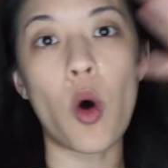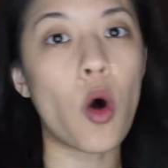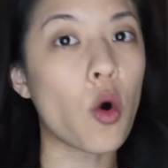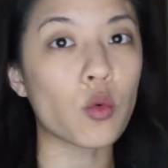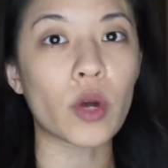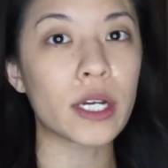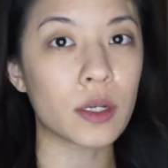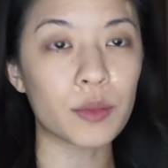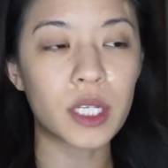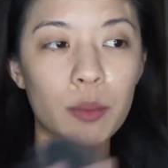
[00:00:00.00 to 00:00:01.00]
all
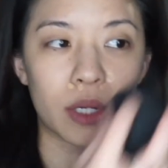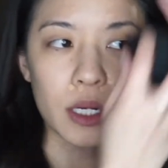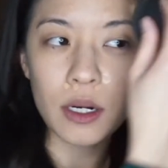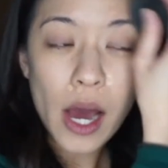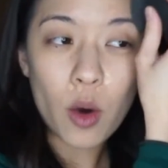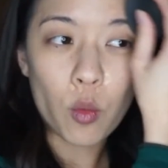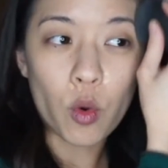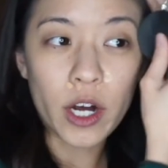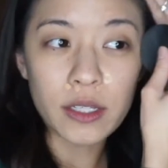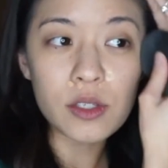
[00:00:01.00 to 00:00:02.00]
randomly appear at
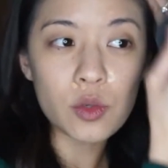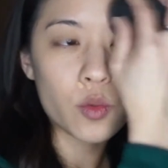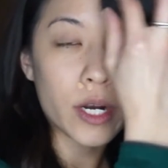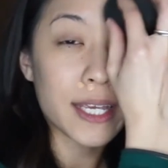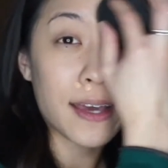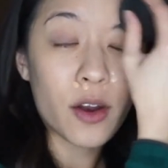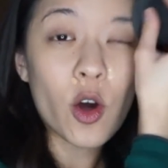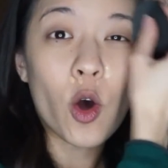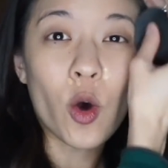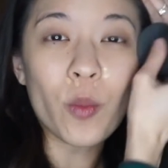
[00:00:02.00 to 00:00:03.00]
once when I get
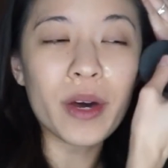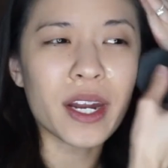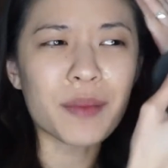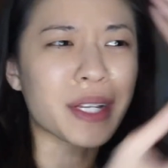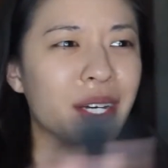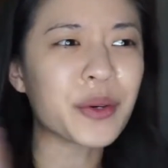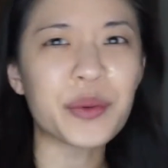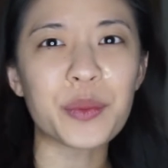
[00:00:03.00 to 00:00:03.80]
home and I'm like,